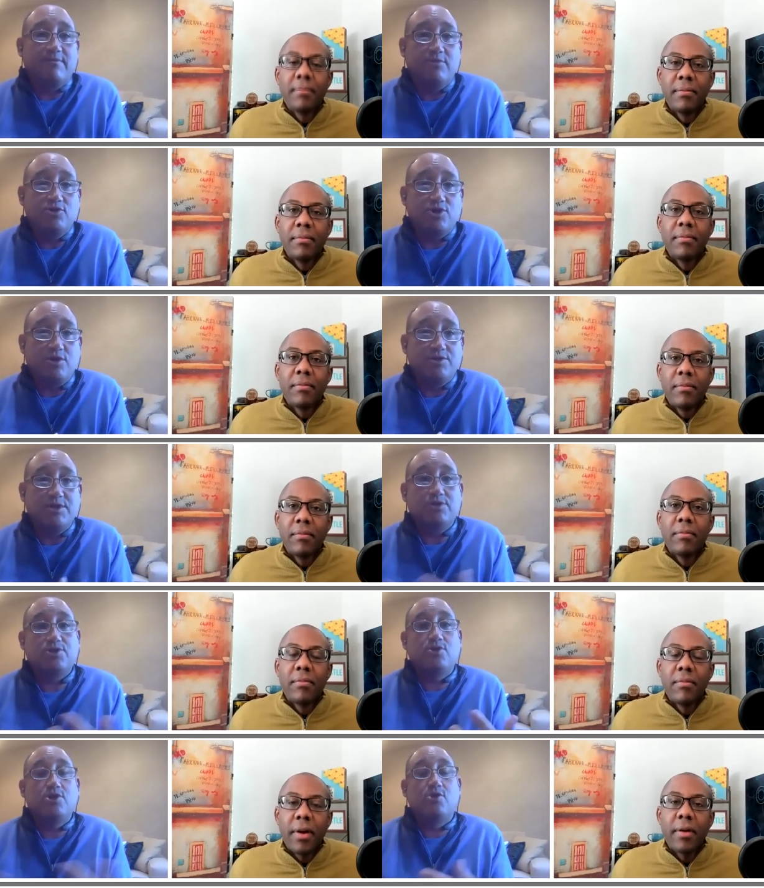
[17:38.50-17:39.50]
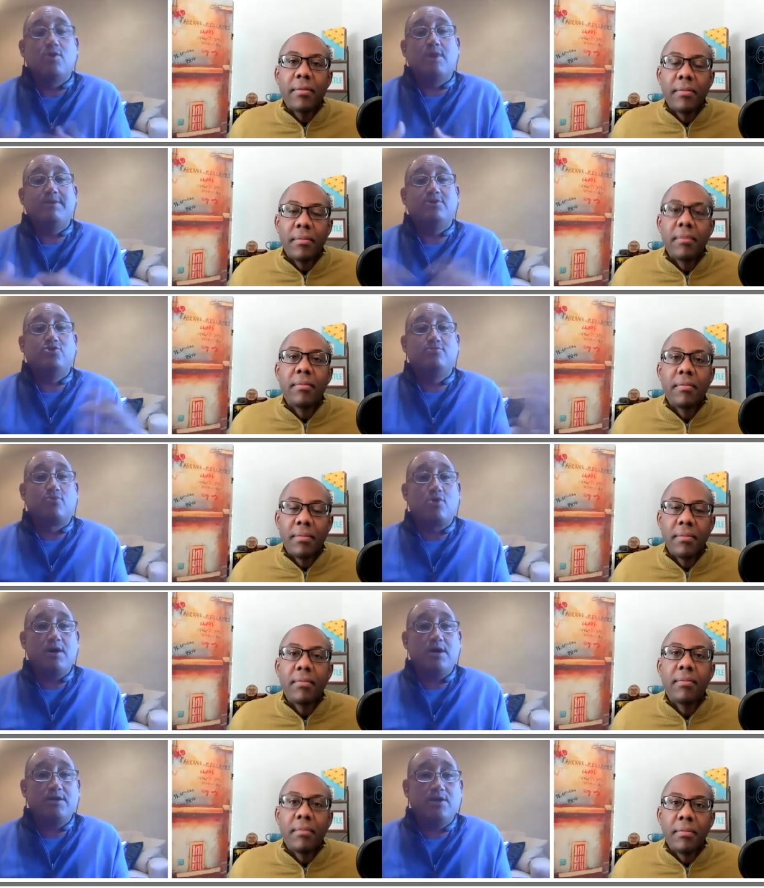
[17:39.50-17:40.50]
Speaker 1: New Jersey. So you don't want to be too
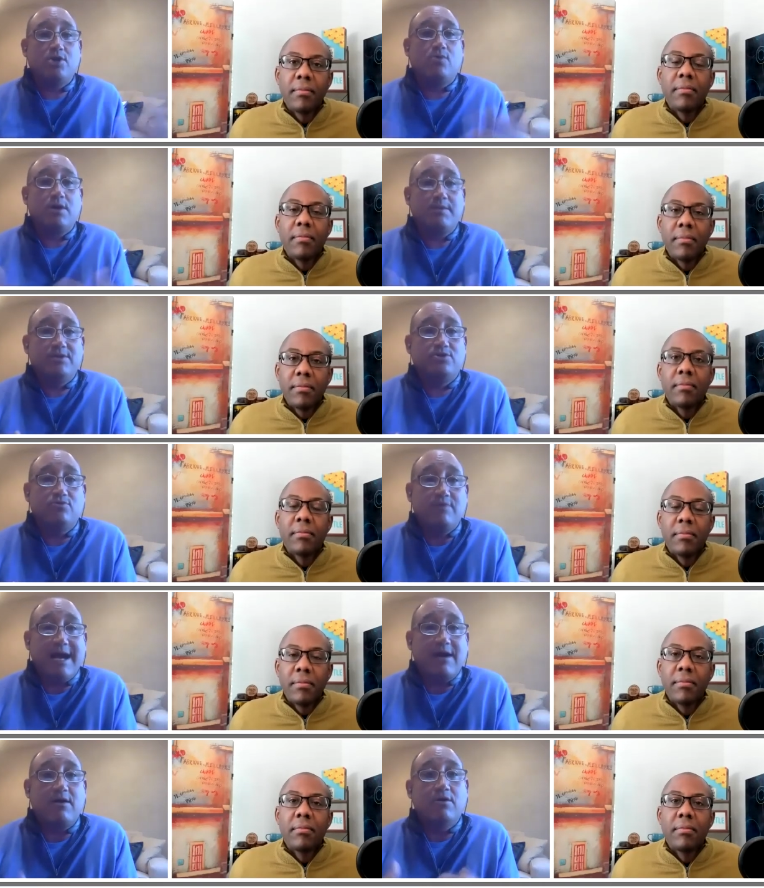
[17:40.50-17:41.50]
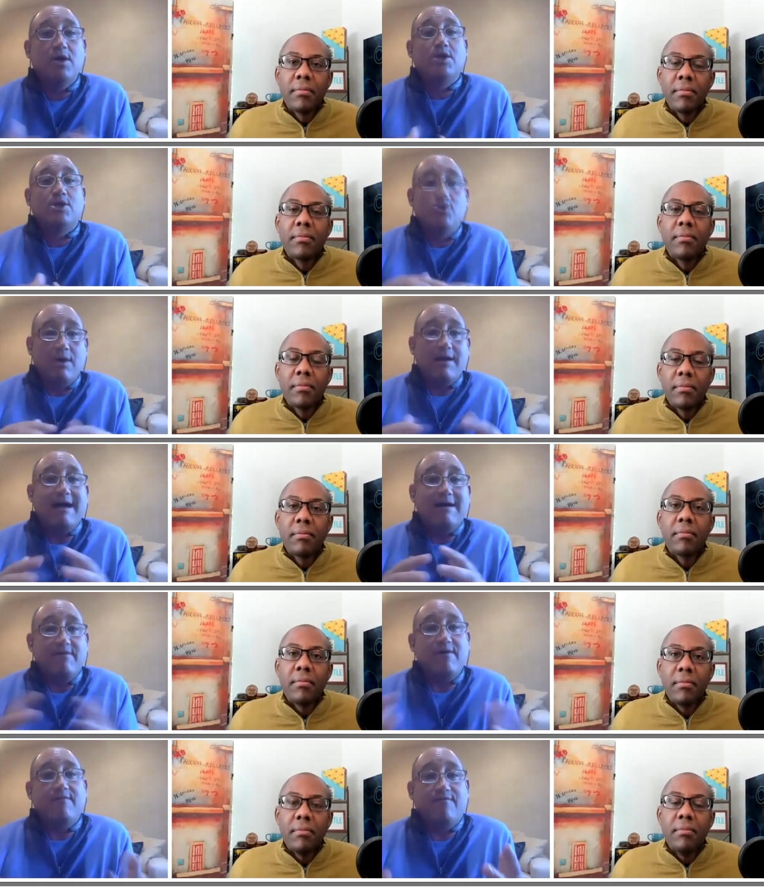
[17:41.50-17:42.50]
broad, you don't want to be too narrow. You want to have
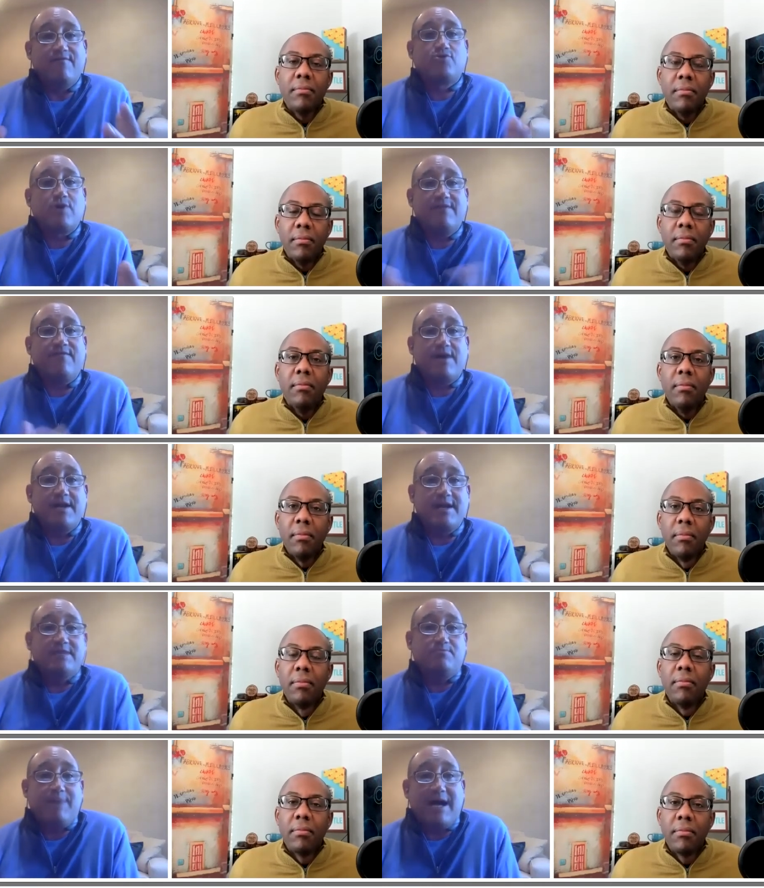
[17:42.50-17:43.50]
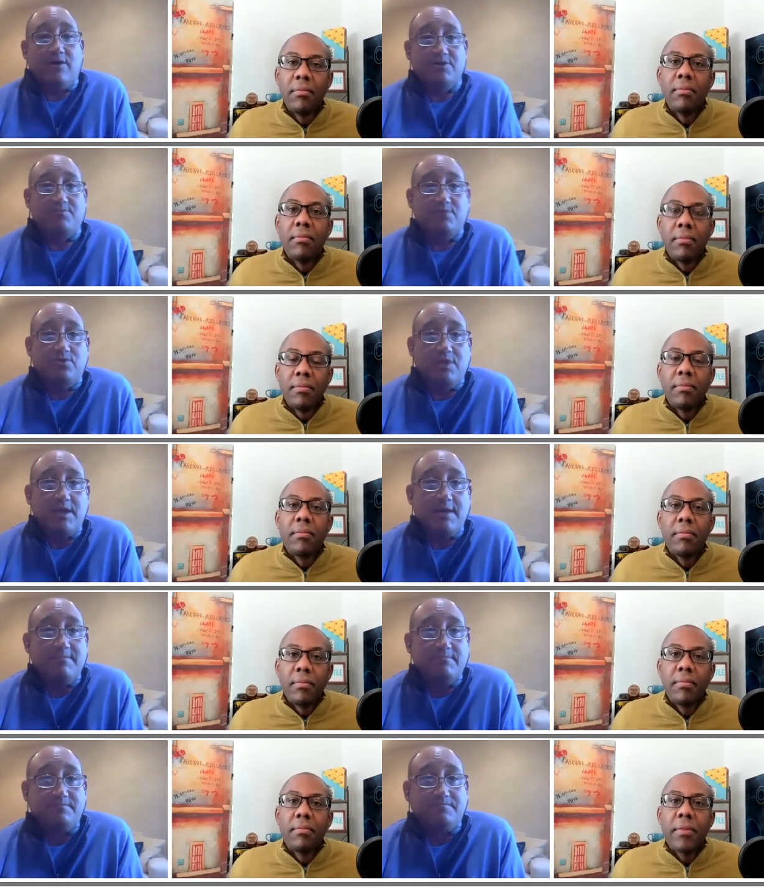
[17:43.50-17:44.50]
a, try to find a nice balance between them.
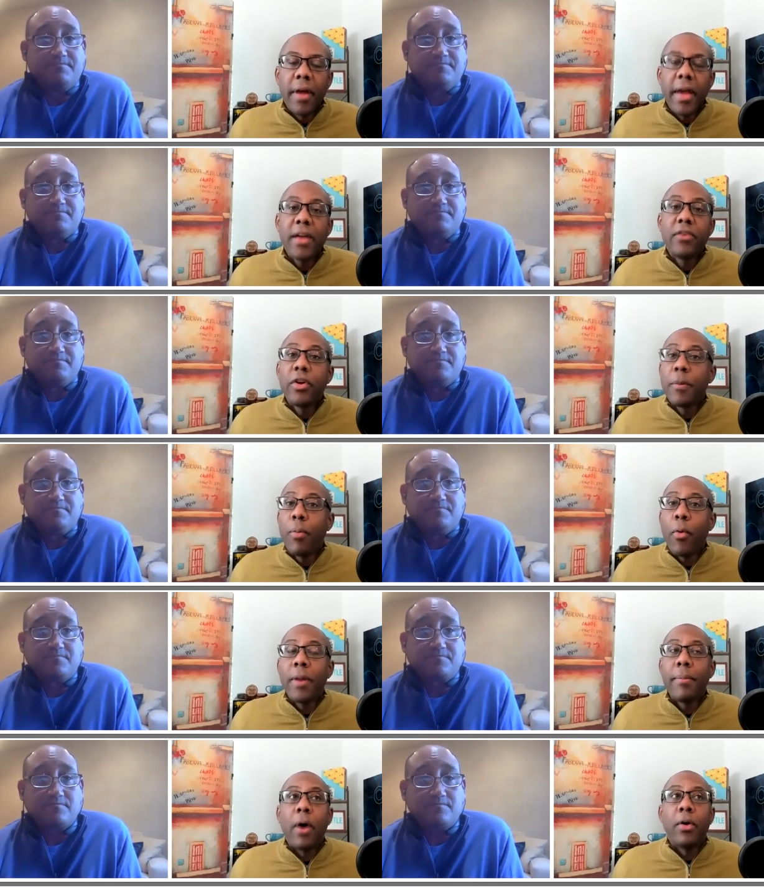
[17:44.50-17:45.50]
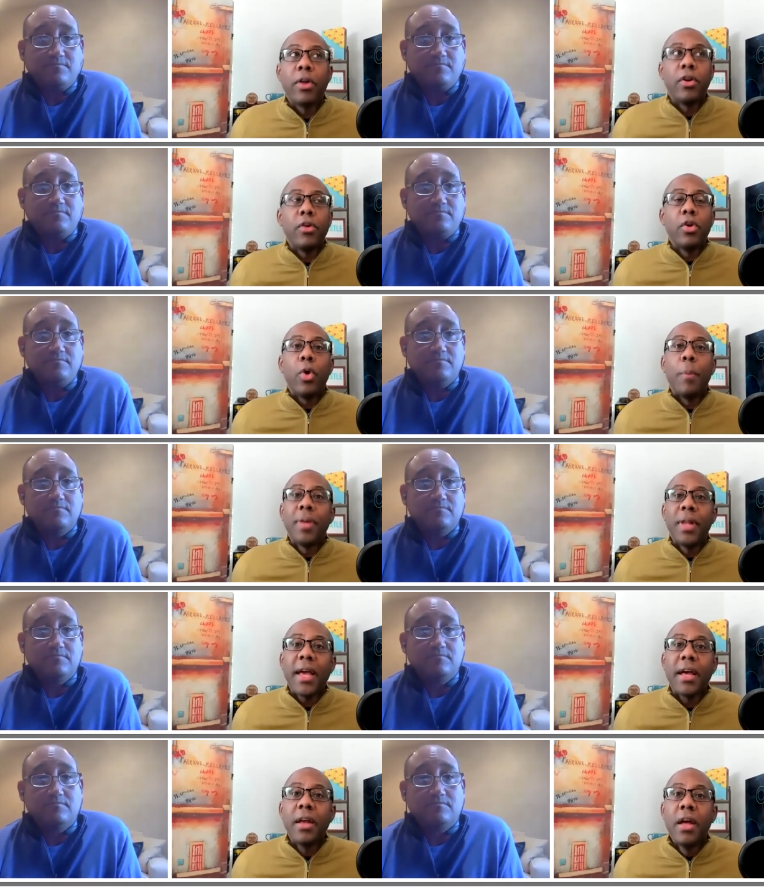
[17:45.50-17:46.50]
Speaker 2: Yeah, and to your point about uh, you know a
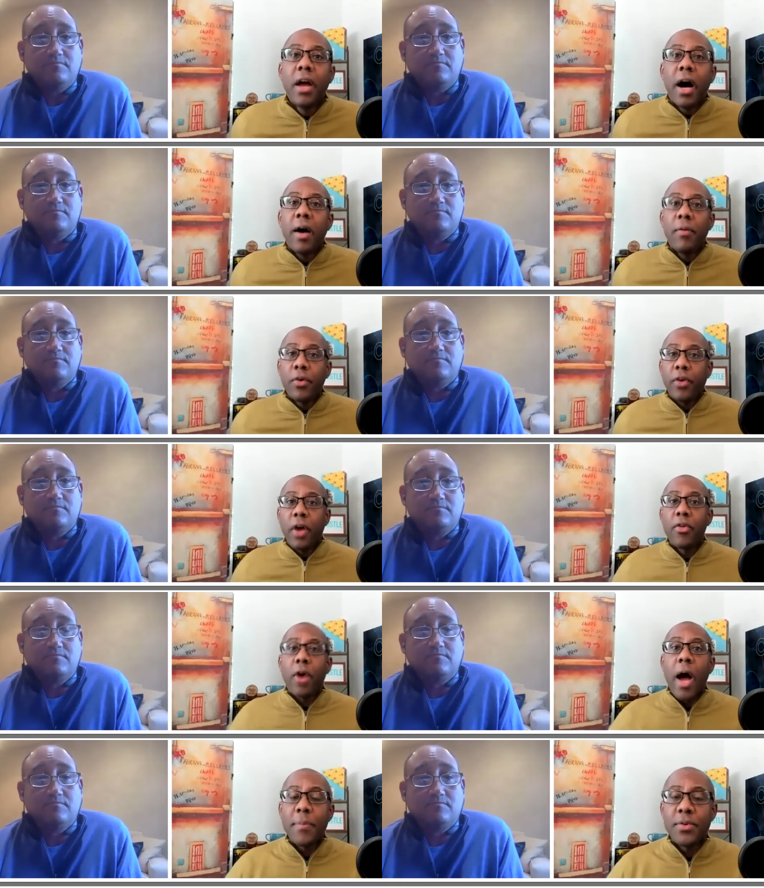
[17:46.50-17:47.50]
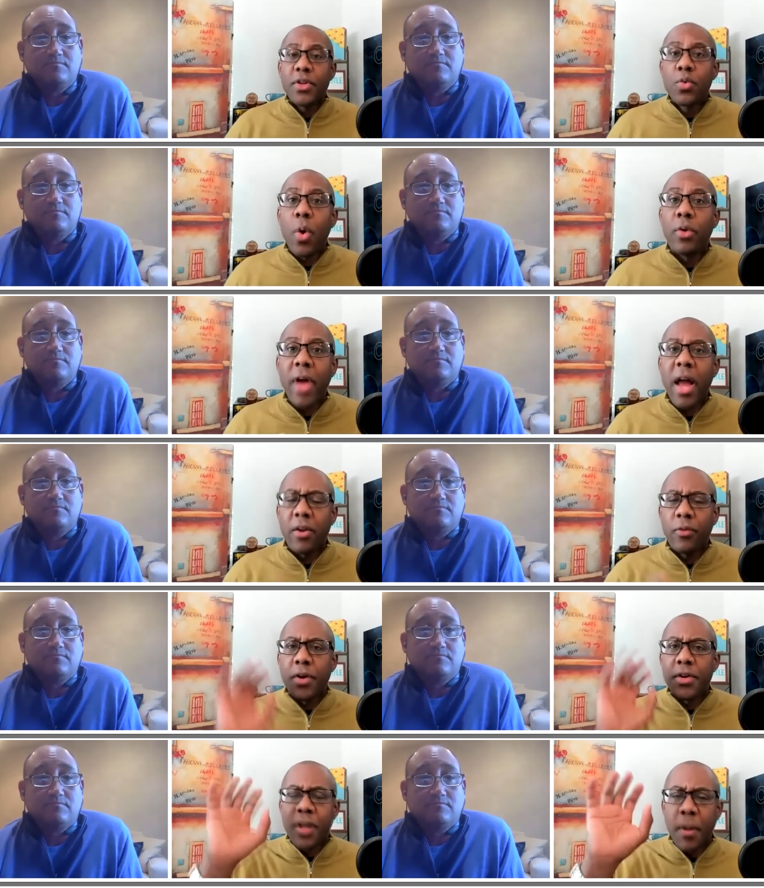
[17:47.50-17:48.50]
plan, uh, there's other options as well. Not as
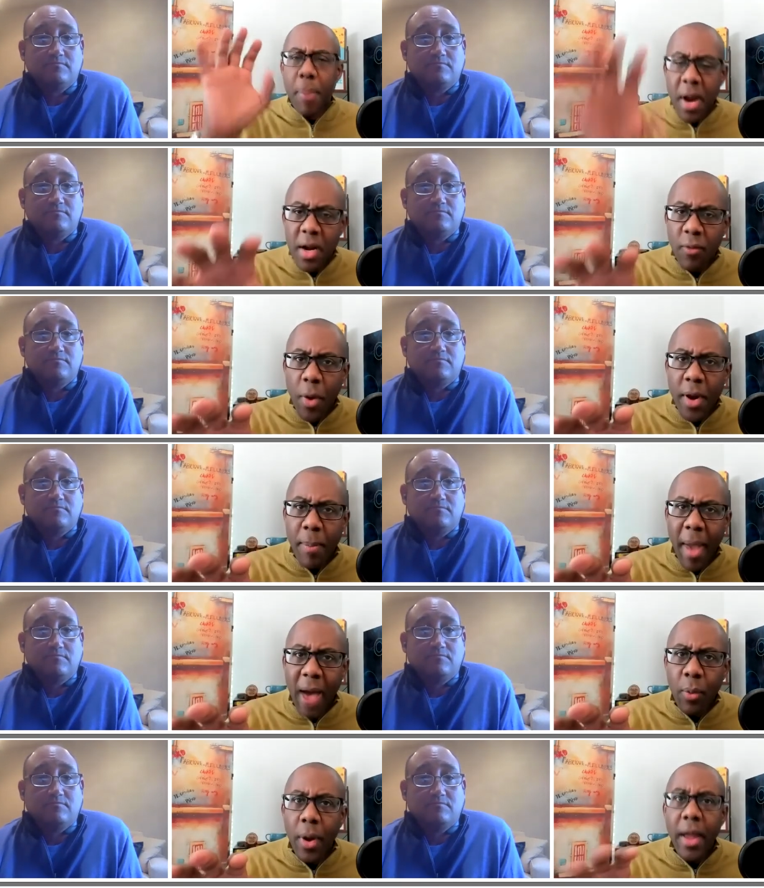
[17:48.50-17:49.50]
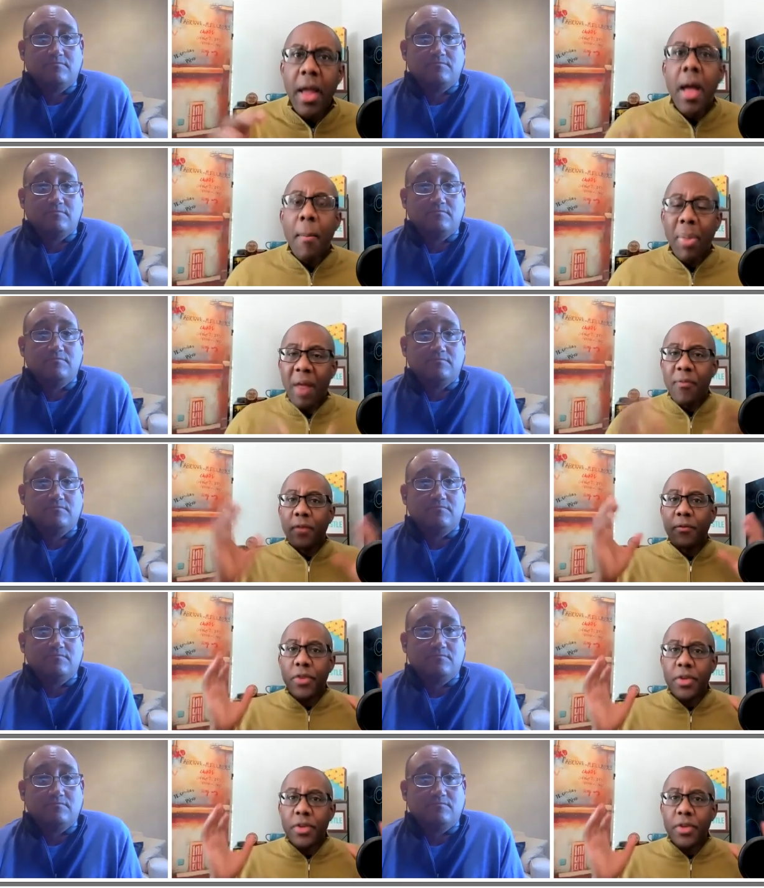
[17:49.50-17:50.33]
far as a competitive way in a bad way, but I think for the